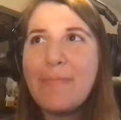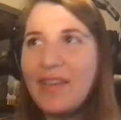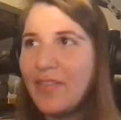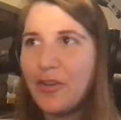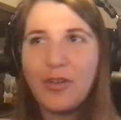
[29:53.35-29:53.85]

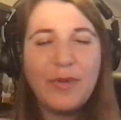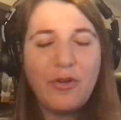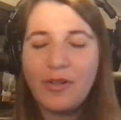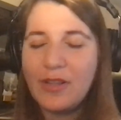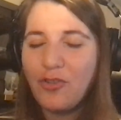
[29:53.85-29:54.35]
easier
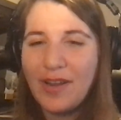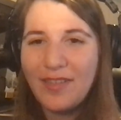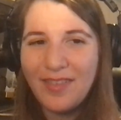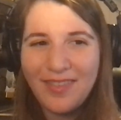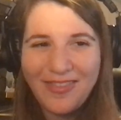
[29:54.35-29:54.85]
commute on the
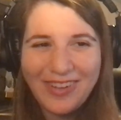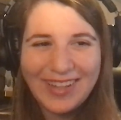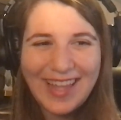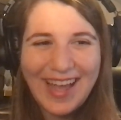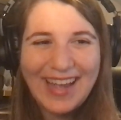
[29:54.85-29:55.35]
trains and stuff
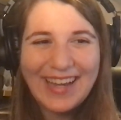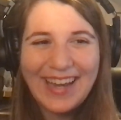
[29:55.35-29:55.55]
like that.